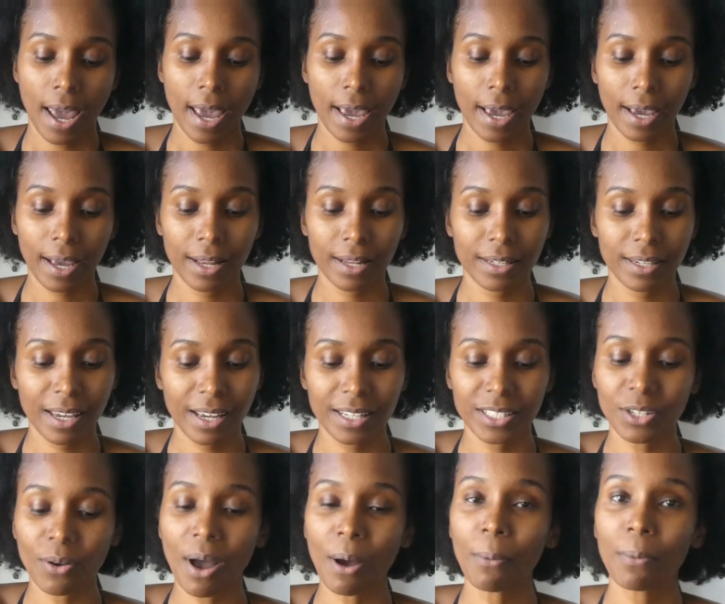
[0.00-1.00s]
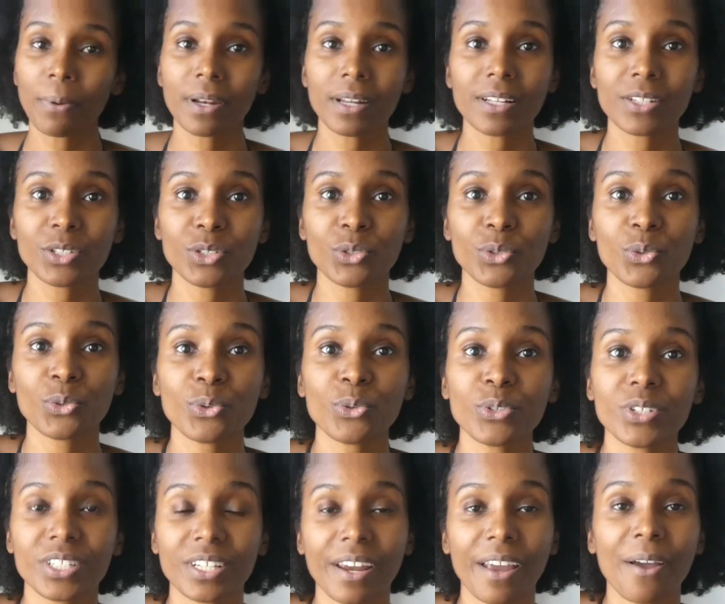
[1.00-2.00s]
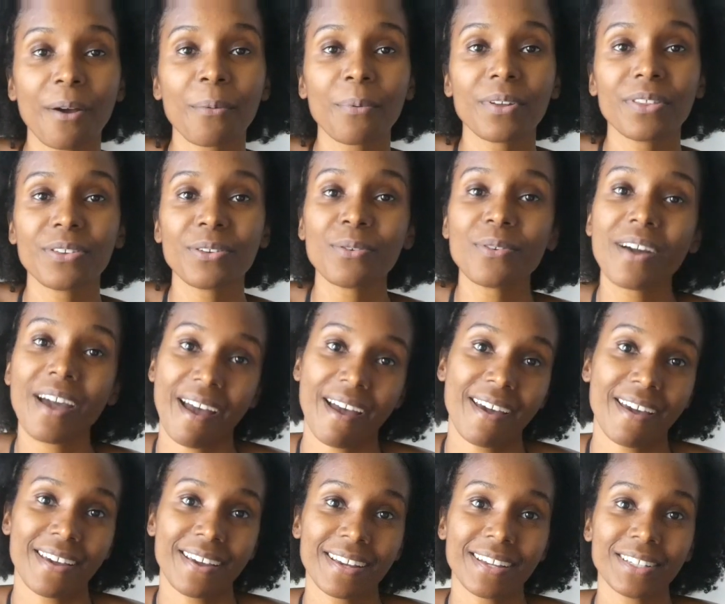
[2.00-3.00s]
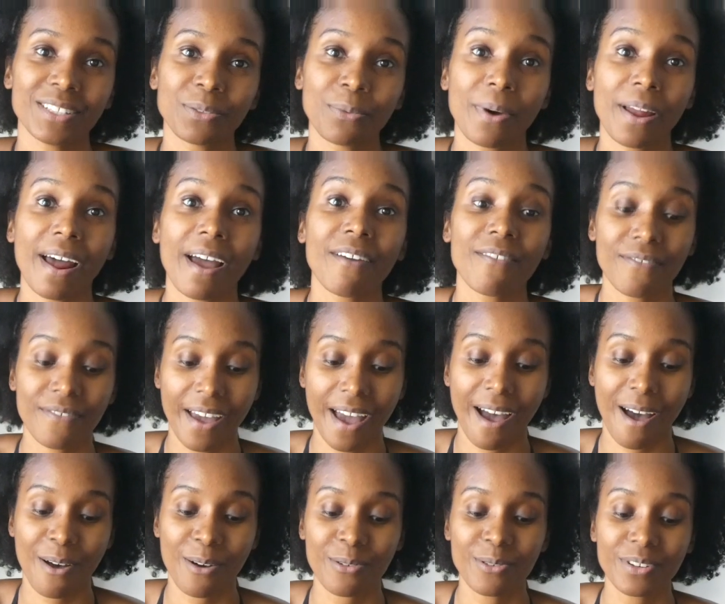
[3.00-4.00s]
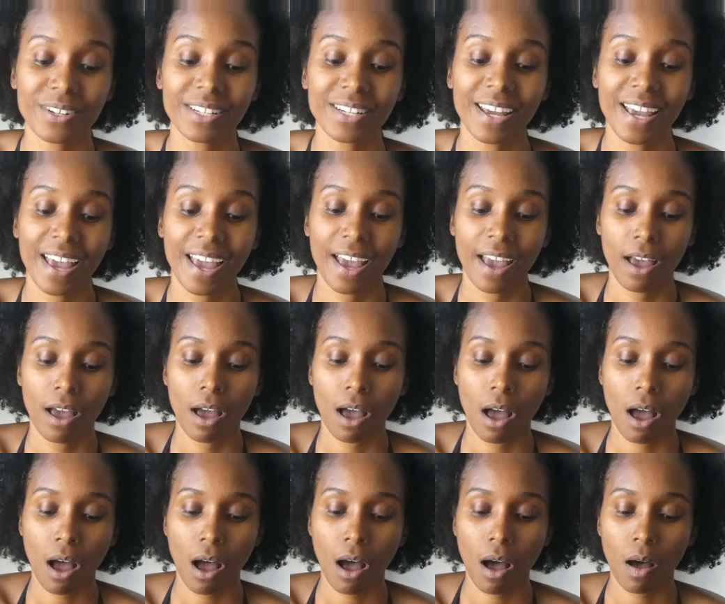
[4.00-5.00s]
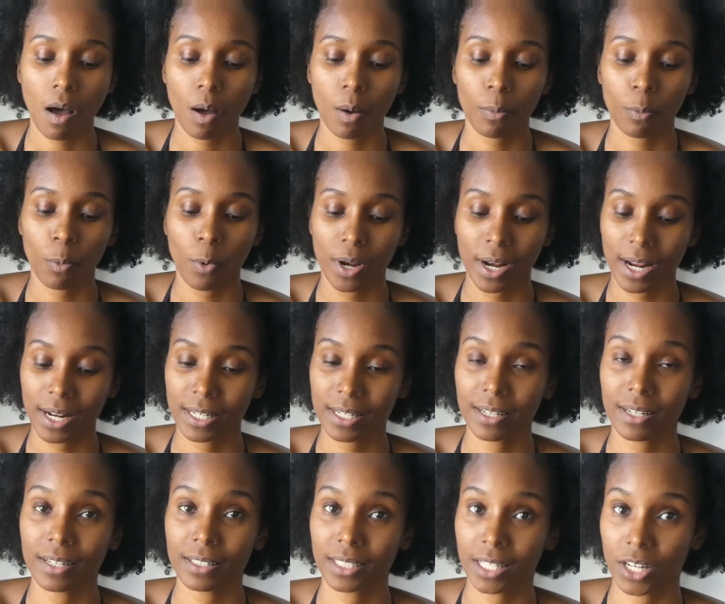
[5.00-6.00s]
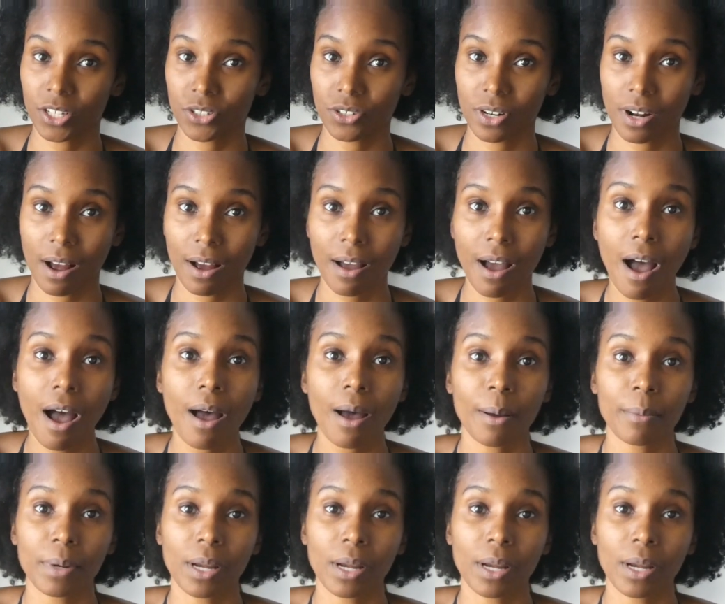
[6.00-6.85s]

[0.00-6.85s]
And yeah, so I wanted to share with you guys what I found when I did Ancestry.com.